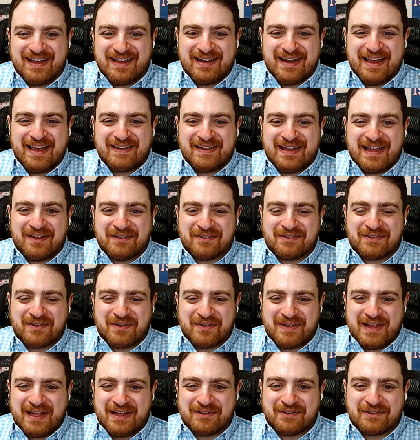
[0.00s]
And yeah,
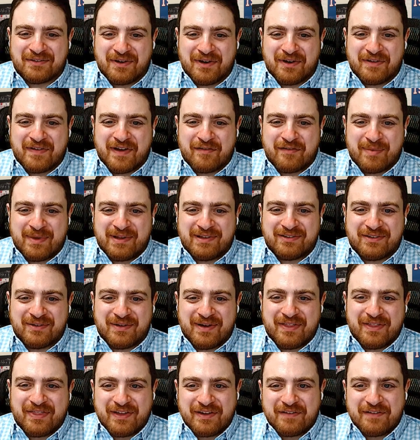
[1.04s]
Lowndes Grove I've been
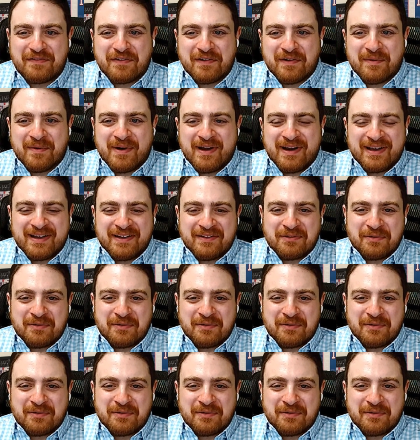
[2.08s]
to, I think, for a wedding as